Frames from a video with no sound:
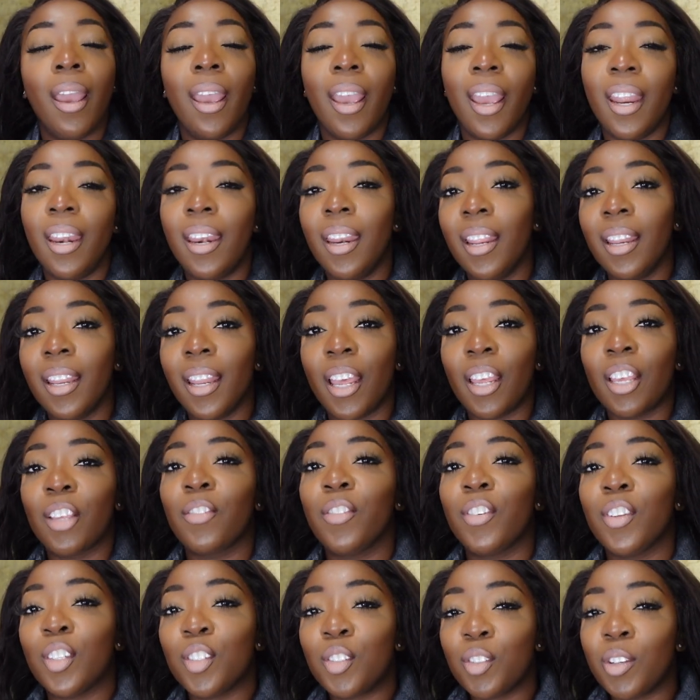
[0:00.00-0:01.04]
and then like
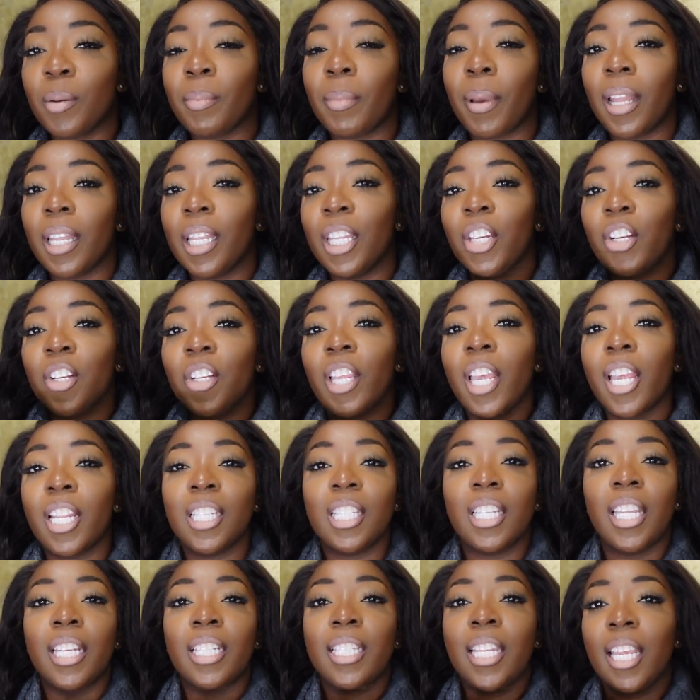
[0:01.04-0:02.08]
for the shrimp, I literally had
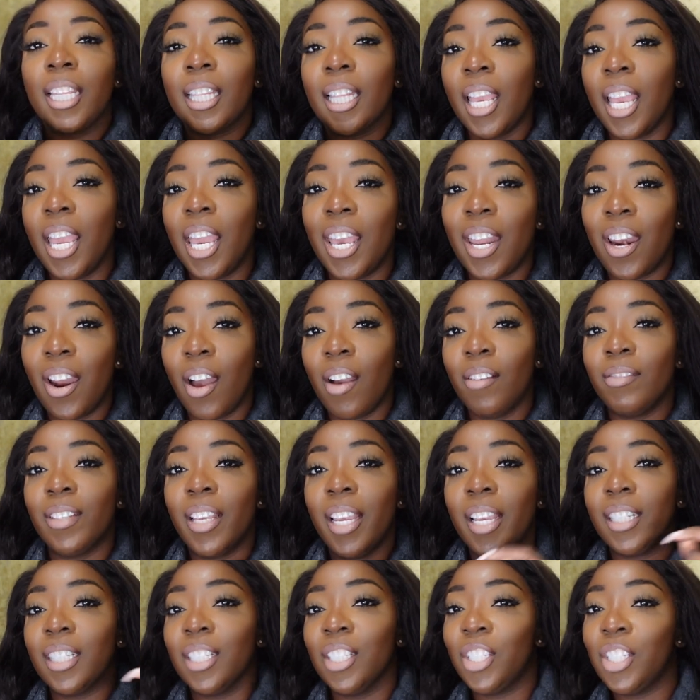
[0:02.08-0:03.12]
to like take the head off,
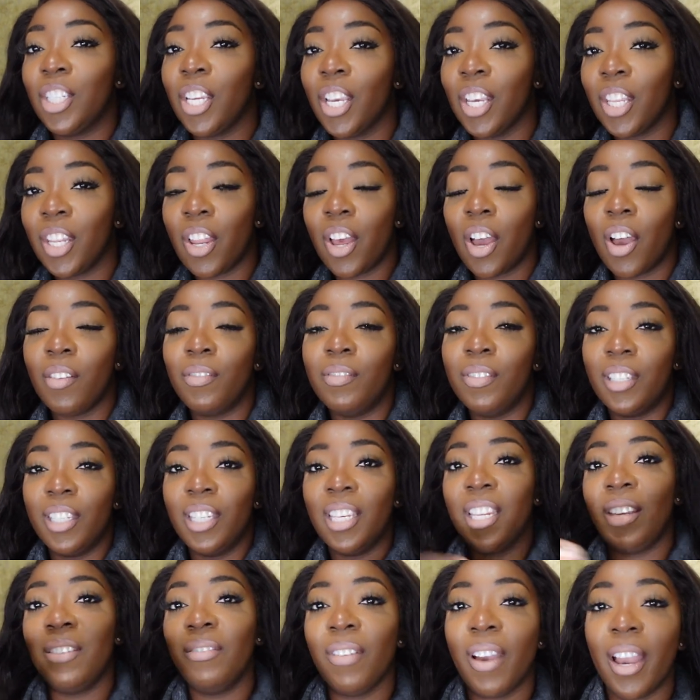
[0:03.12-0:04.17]
take the shell off,
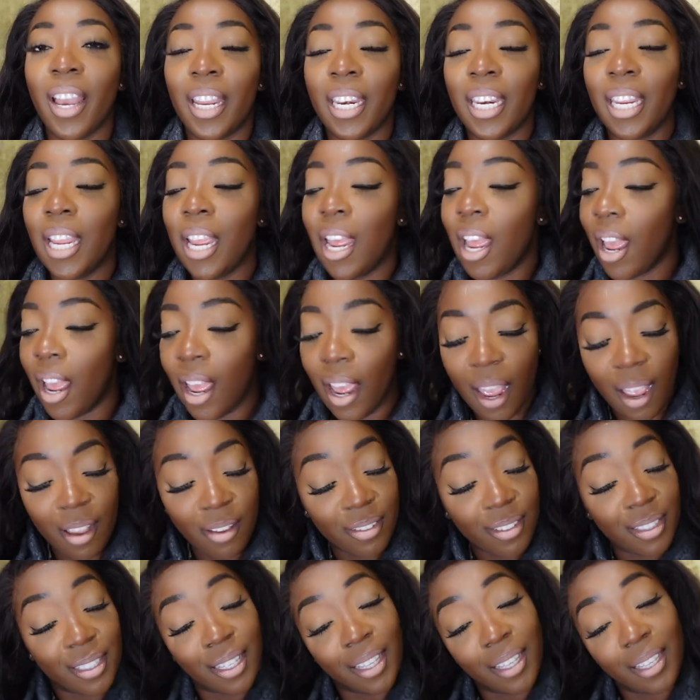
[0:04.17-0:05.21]
devine it. I
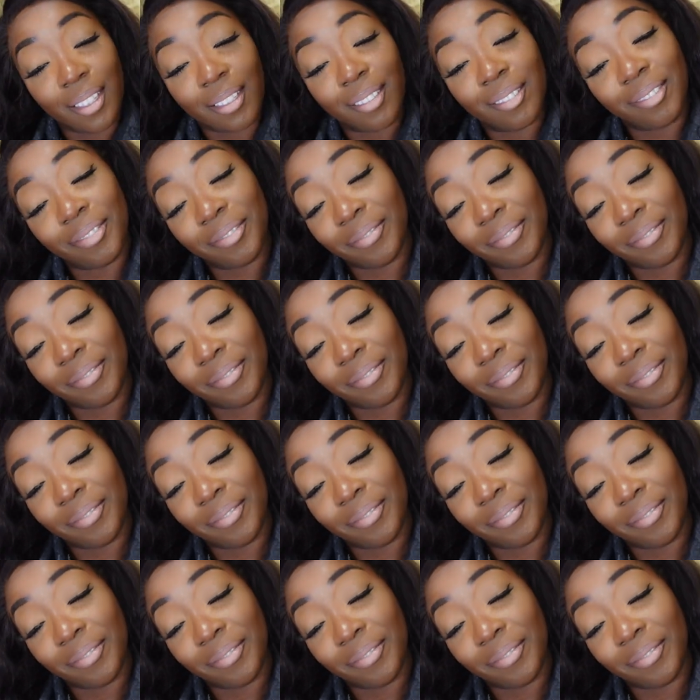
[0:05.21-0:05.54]
was like,